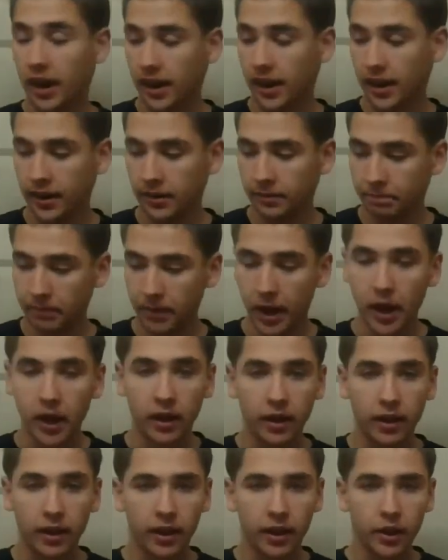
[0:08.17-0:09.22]
um,
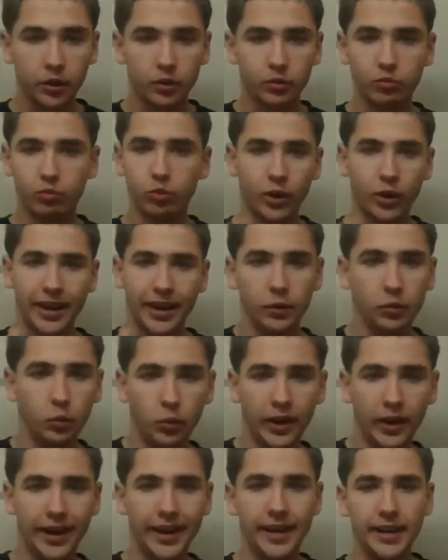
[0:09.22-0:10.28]
great
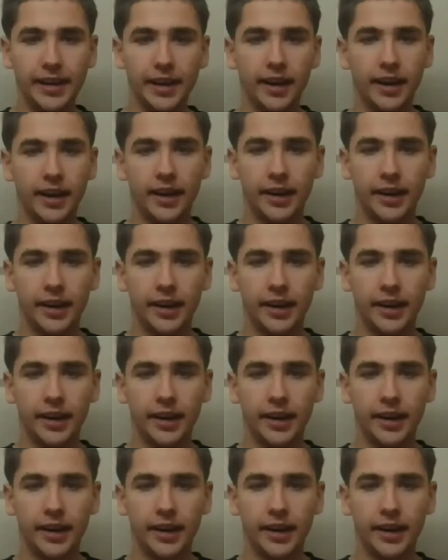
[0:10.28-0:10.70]
week.